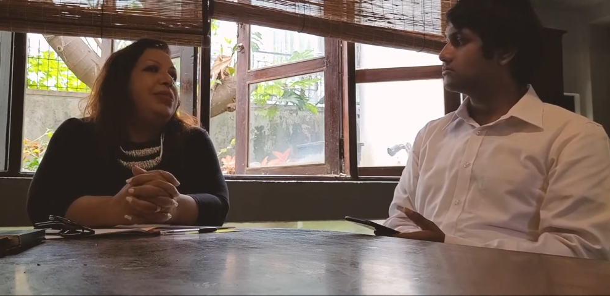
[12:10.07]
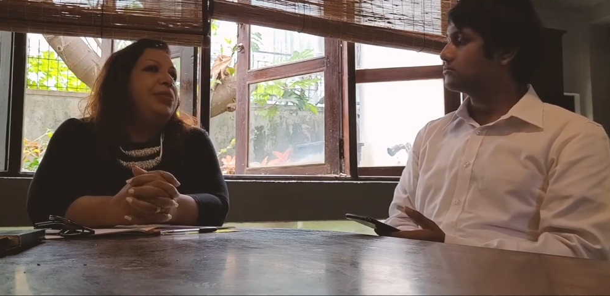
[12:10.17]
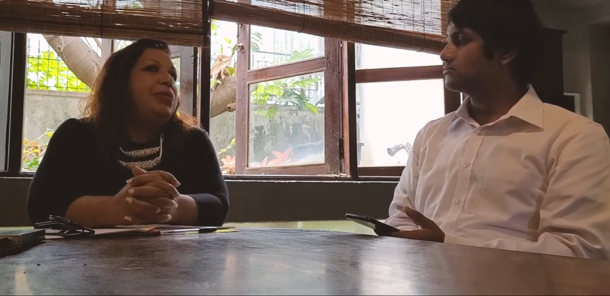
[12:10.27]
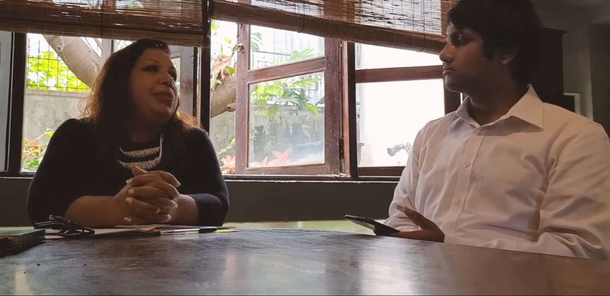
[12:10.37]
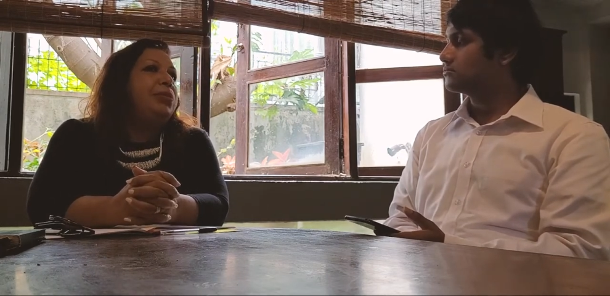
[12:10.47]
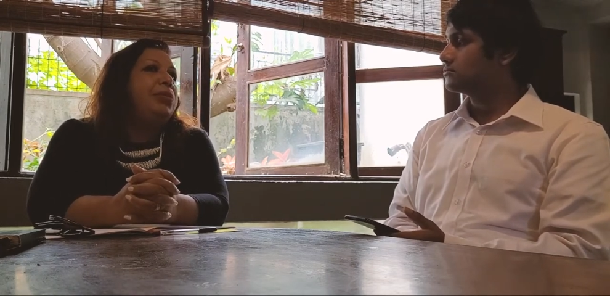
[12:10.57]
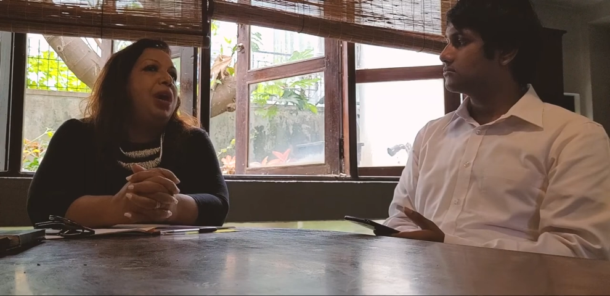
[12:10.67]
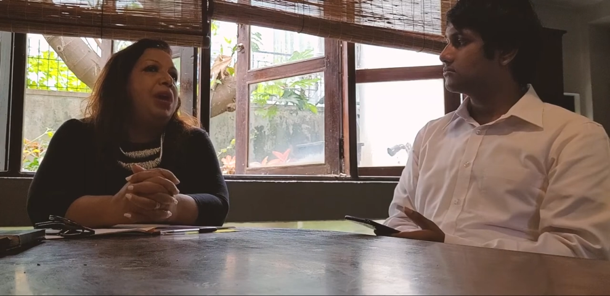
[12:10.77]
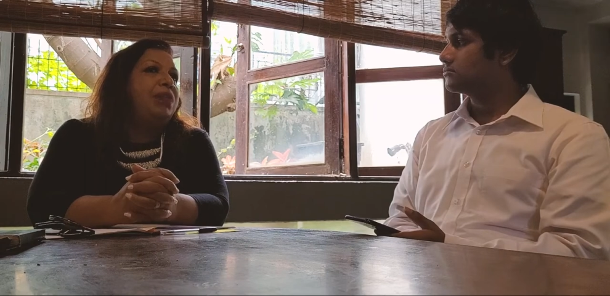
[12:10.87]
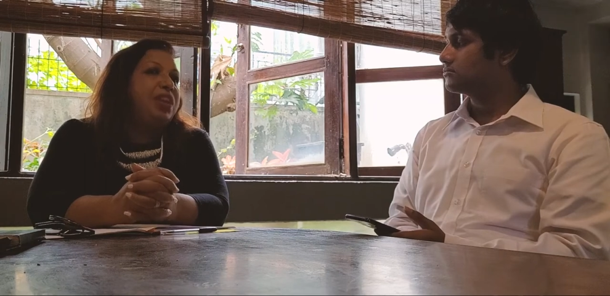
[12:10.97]
Speaker 1: who, who
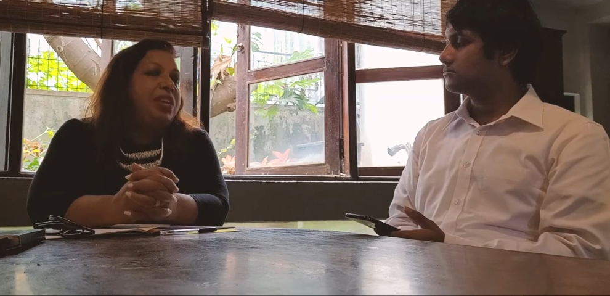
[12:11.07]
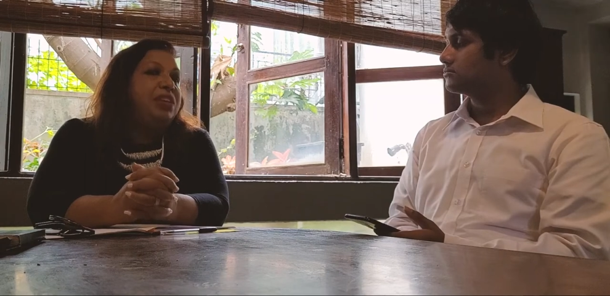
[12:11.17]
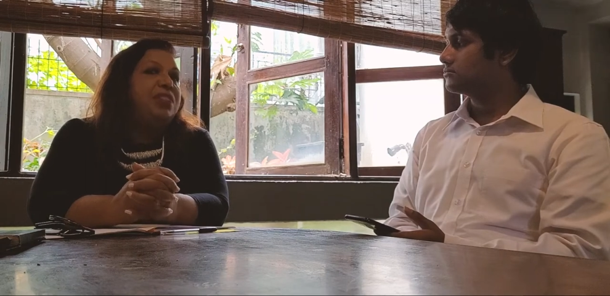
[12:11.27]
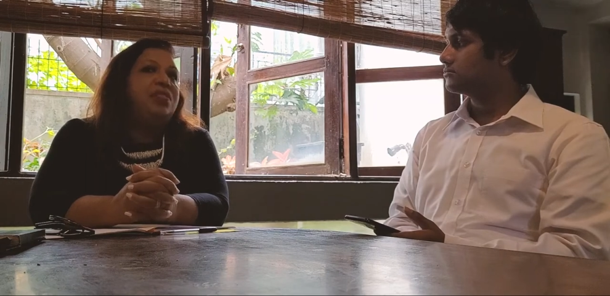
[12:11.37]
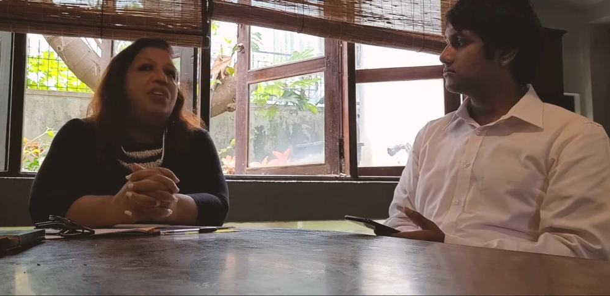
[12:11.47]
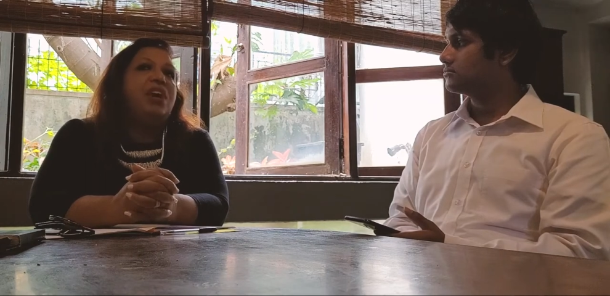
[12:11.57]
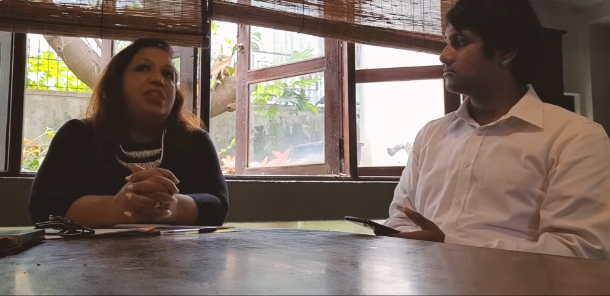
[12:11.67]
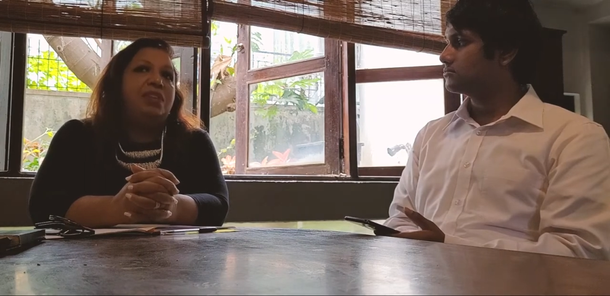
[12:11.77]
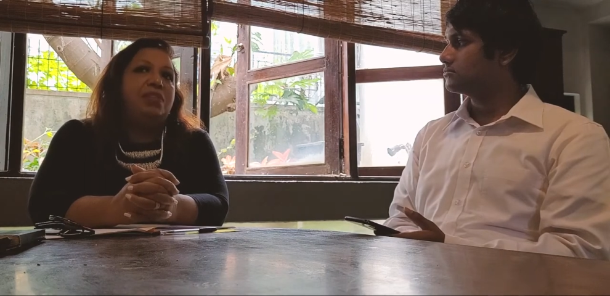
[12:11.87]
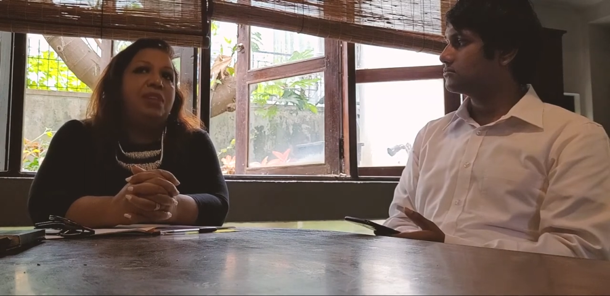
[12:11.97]
are very
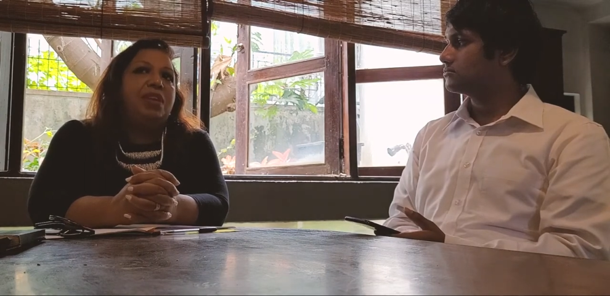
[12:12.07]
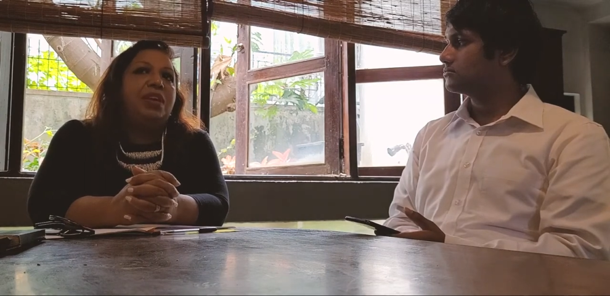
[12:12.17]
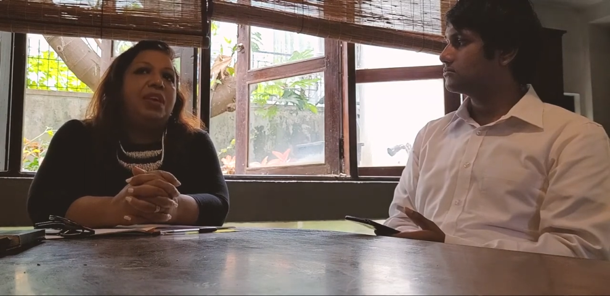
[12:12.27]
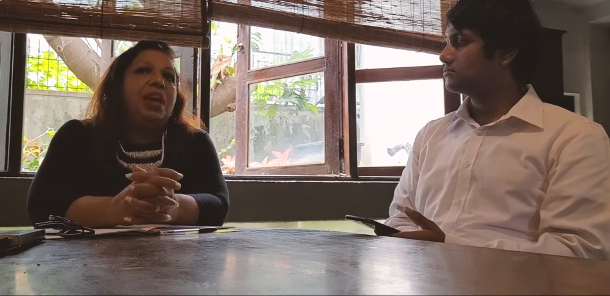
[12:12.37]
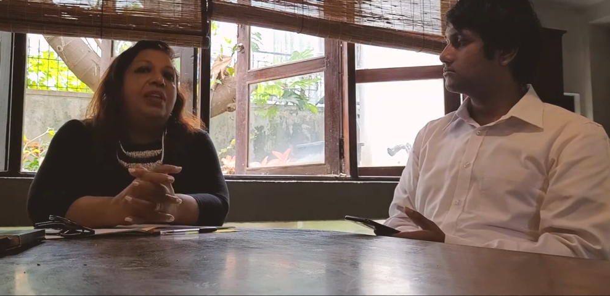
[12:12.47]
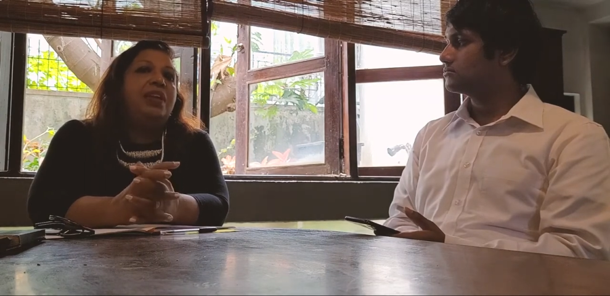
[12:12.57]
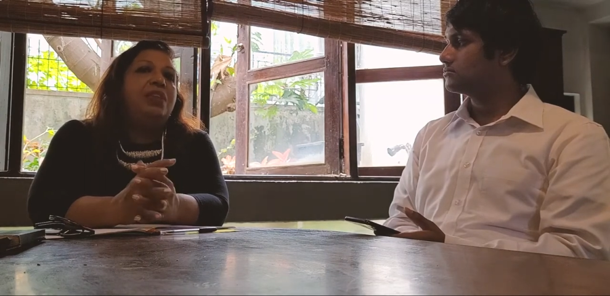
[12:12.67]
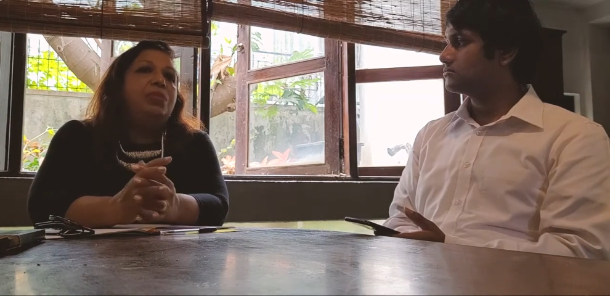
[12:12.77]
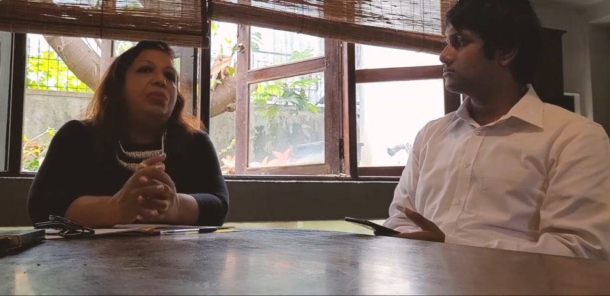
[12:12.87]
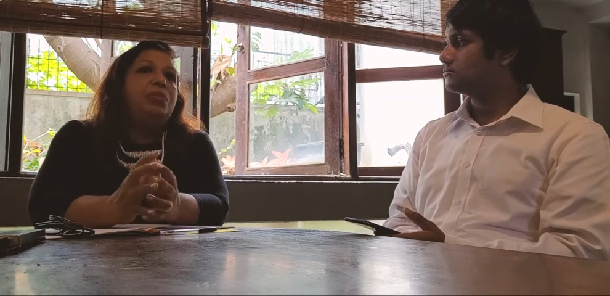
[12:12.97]
destructive and, and
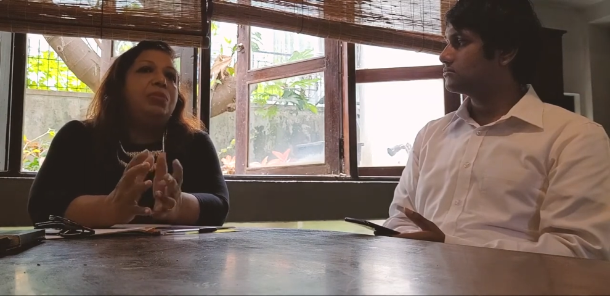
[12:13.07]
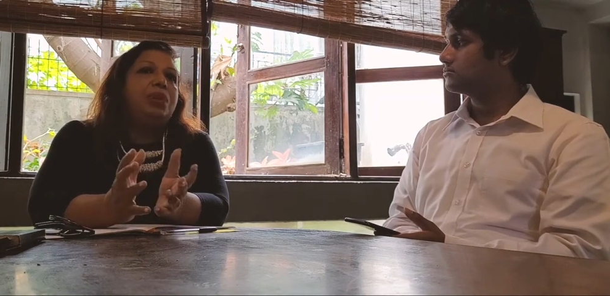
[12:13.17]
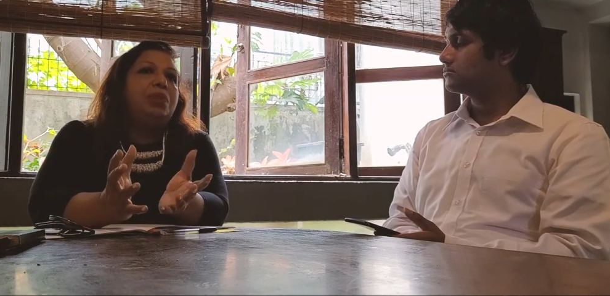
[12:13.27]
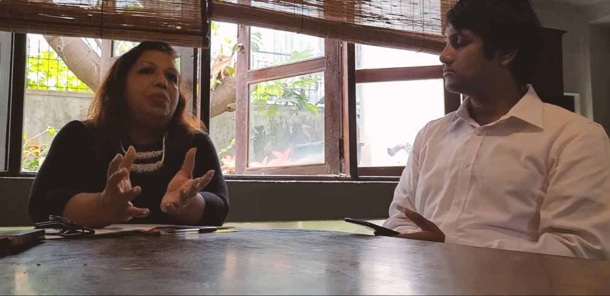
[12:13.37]
who uh,